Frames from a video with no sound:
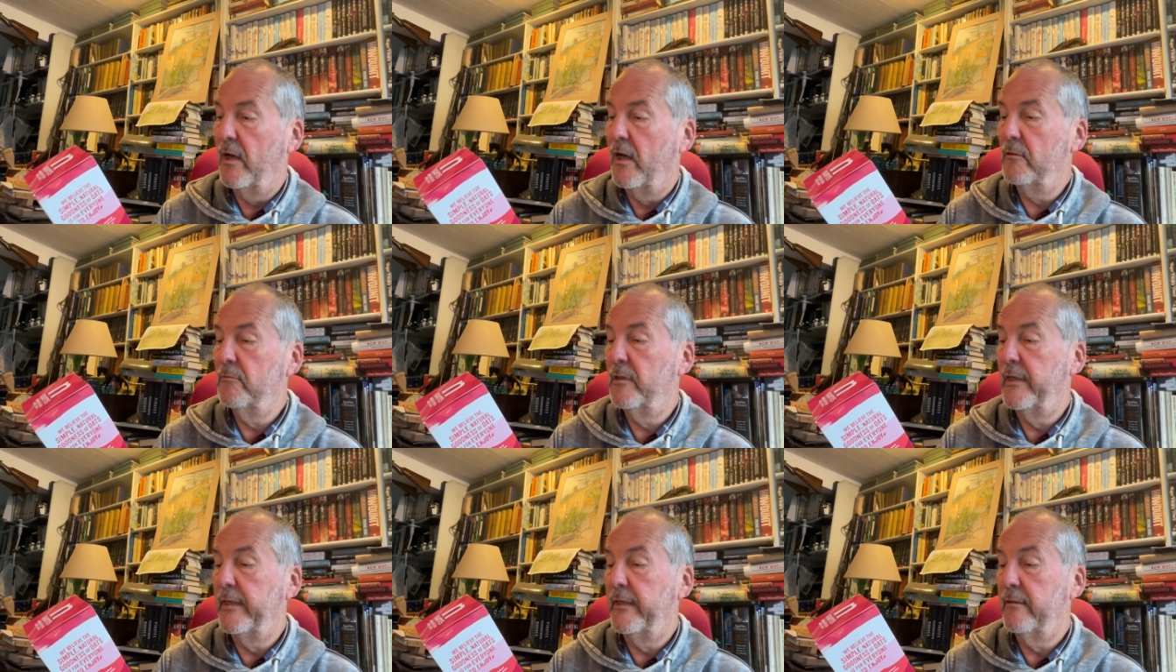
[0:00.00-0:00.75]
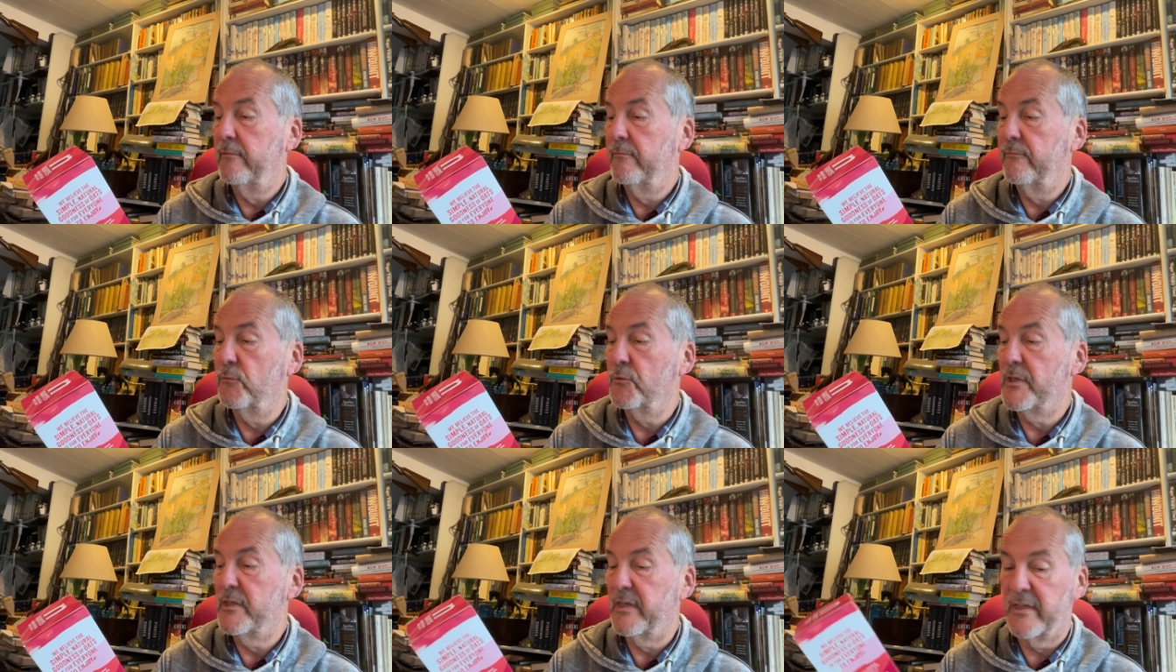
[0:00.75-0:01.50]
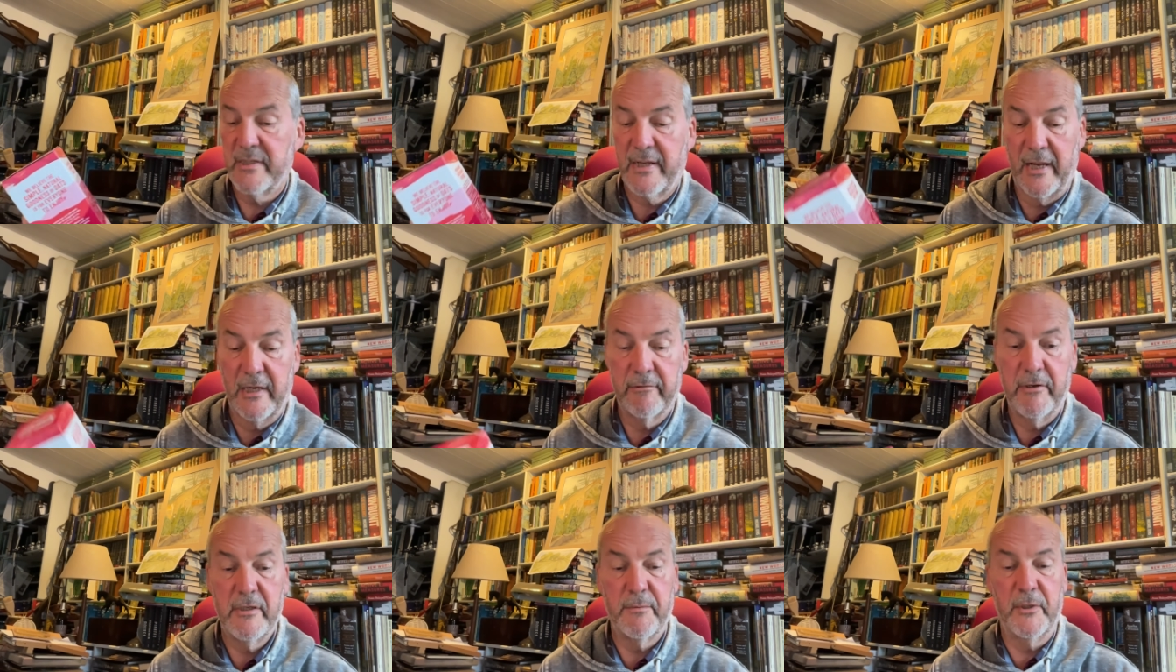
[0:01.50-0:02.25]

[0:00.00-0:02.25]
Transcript: only 46 calories,